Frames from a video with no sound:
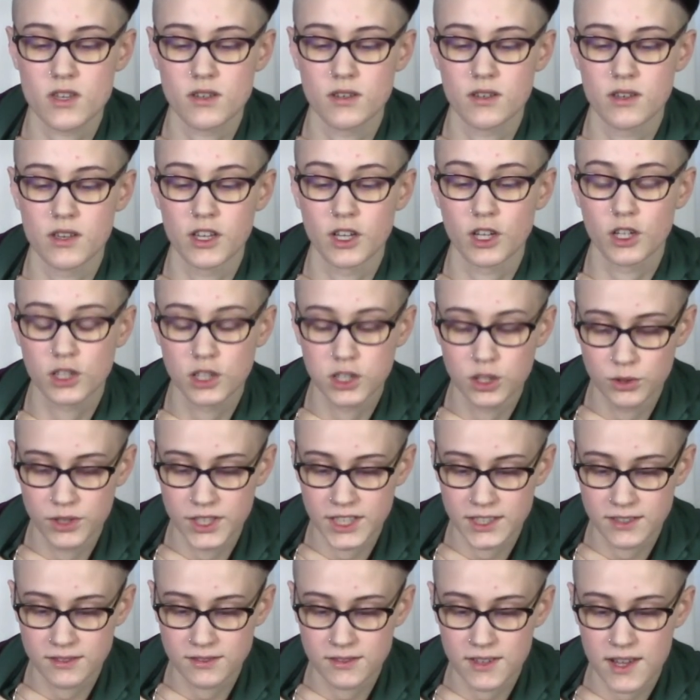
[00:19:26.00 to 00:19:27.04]

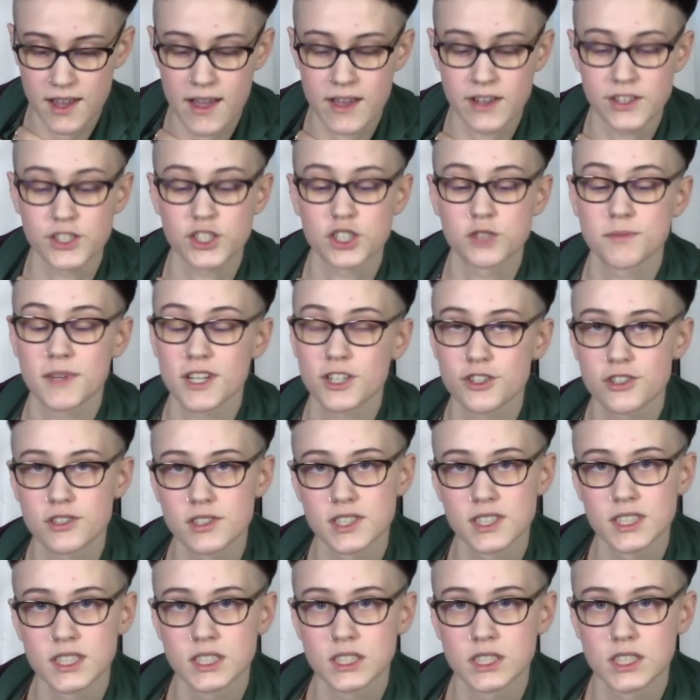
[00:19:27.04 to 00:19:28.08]
including and
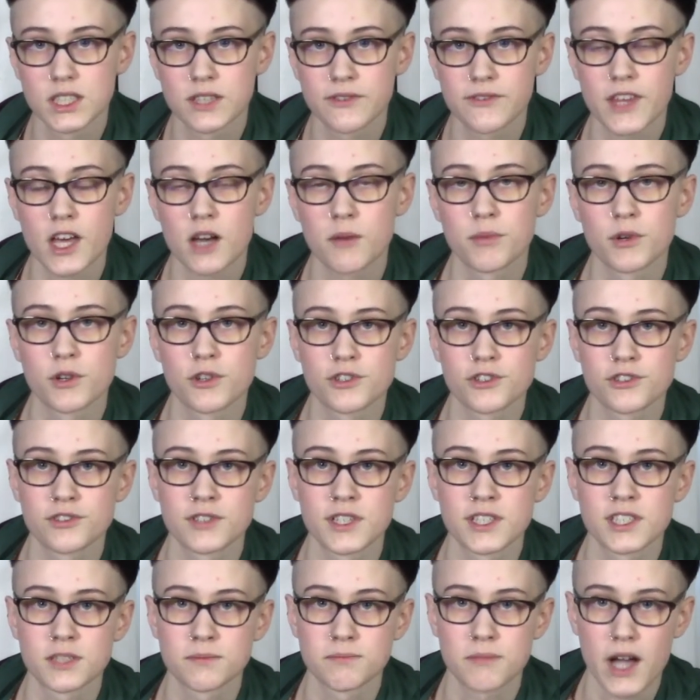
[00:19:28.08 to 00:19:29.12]
especially if that person
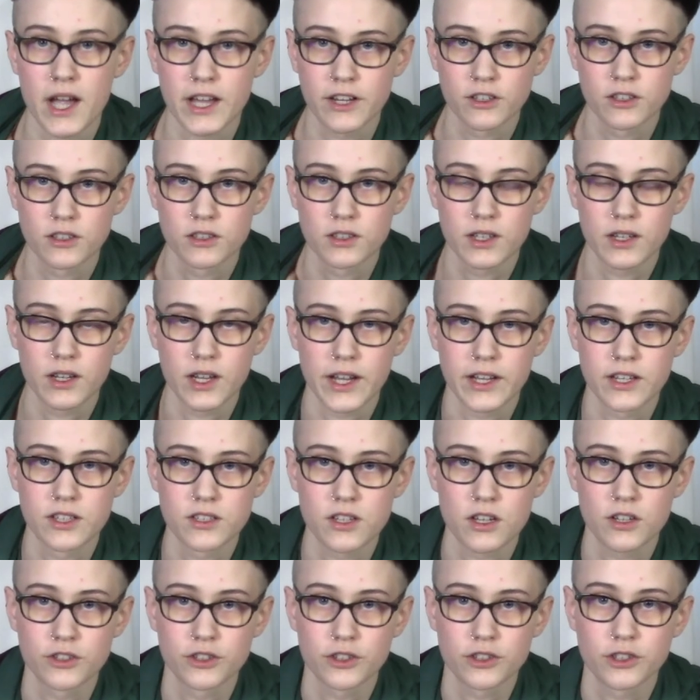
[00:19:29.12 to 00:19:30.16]
is a minor and
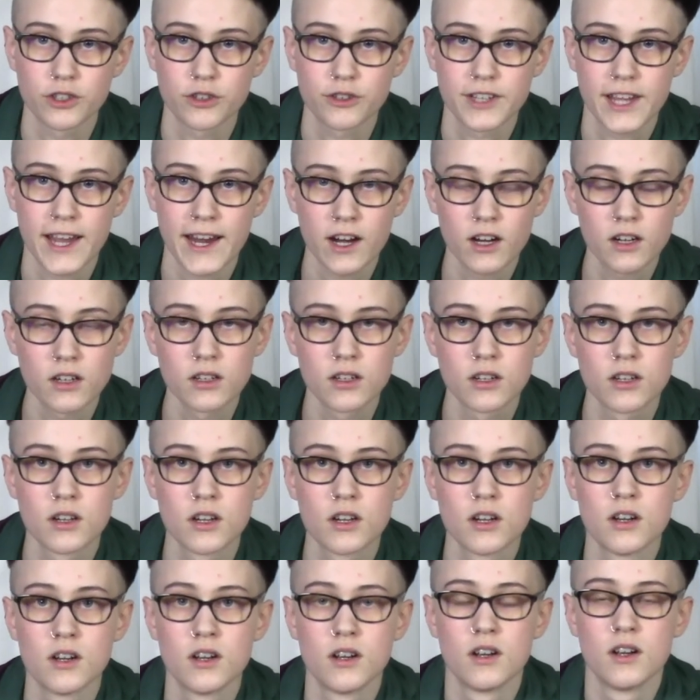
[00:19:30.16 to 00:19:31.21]
under your care.
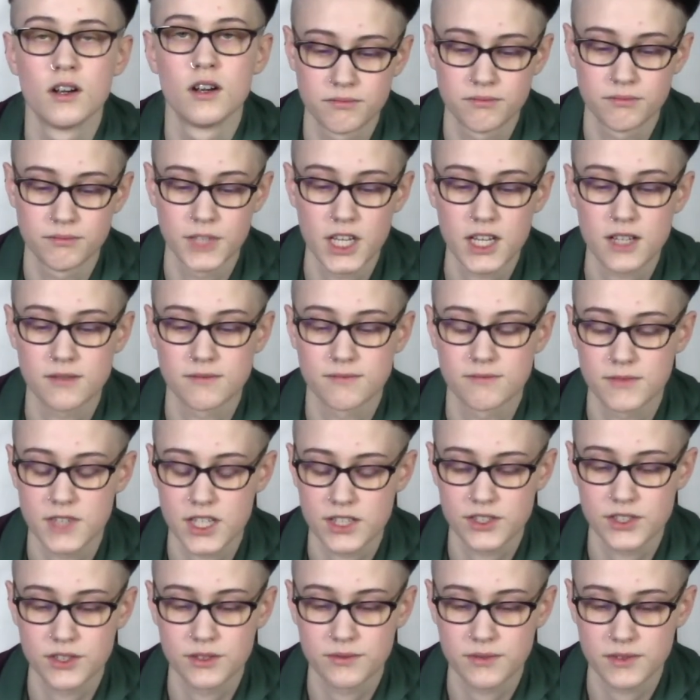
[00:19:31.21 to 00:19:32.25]
Yeah,
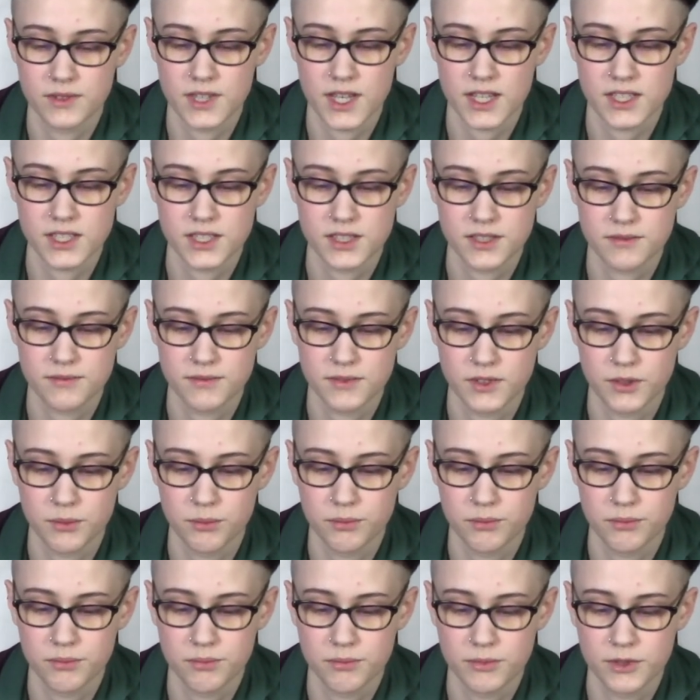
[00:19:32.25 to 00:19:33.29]
that's a
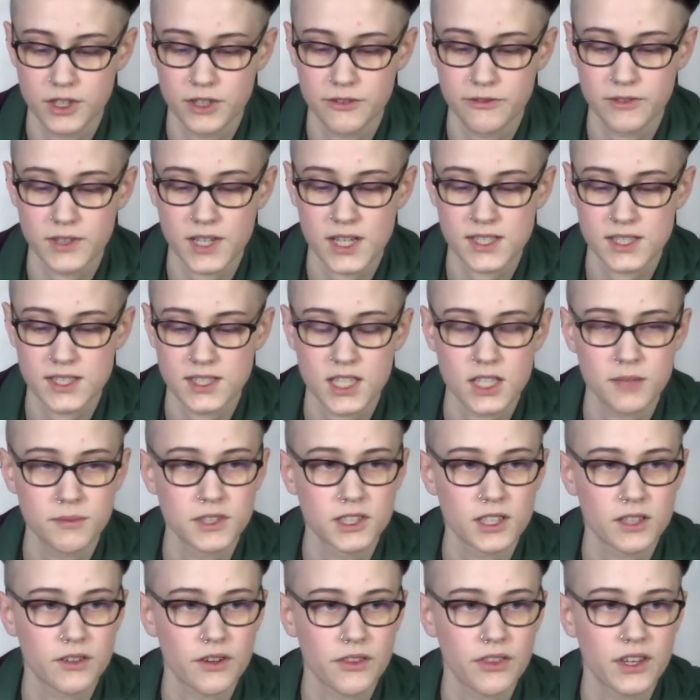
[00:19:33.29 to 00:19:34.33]
pretty flat statement. I
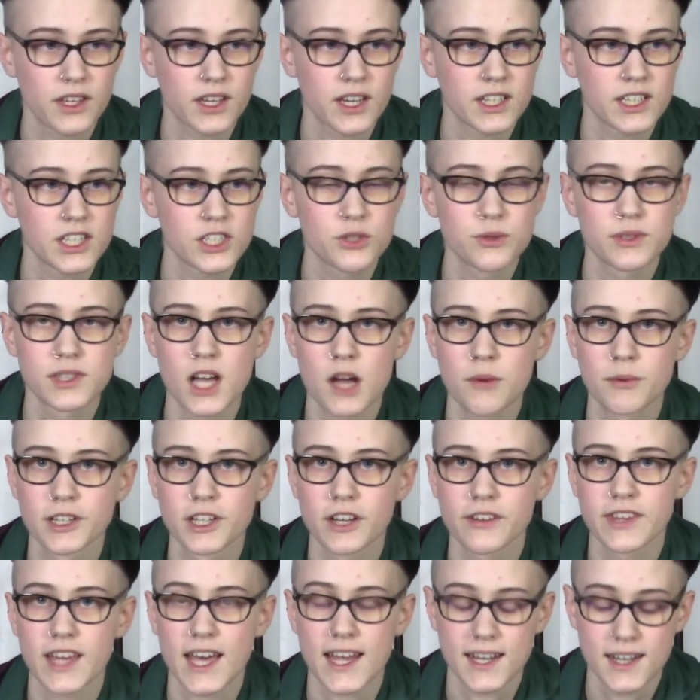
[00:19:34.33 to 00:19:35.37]
don't think I need to elaborate
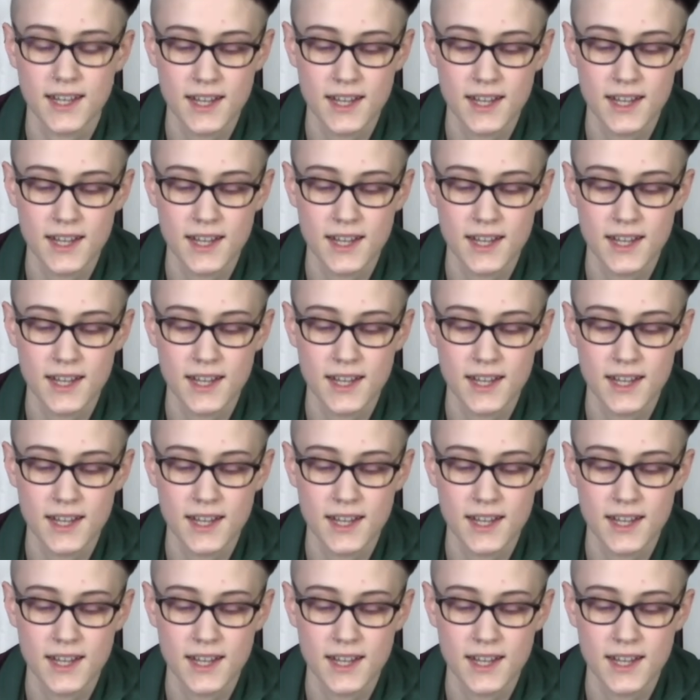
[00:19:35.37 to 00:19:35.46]
on that.